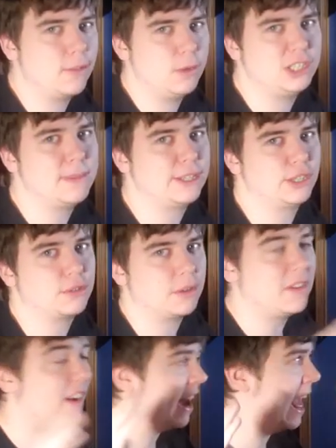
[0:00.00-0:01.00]
Luigi Mansion
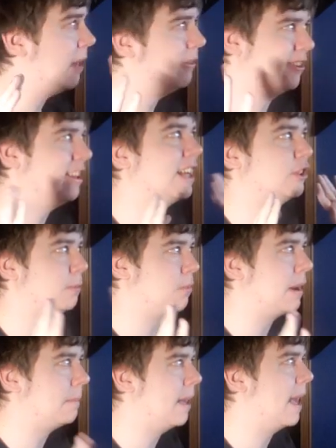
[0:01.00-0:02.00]
3 right now, this is actually
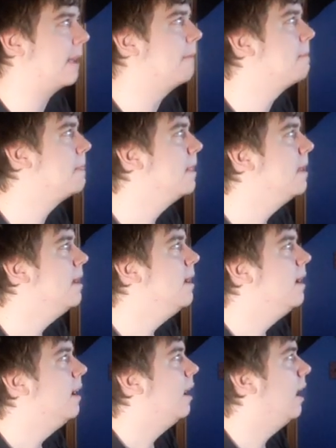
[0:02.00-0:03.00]
pretty big.
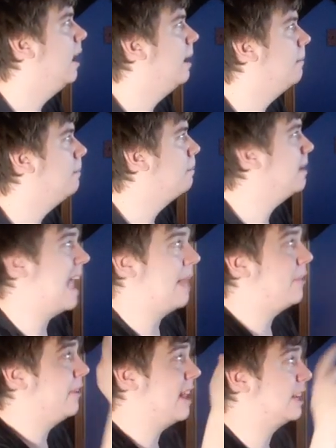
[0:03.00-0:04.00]
Um, but yeah,
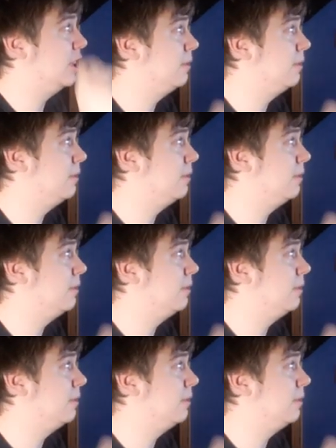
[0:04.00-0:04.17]
this is actually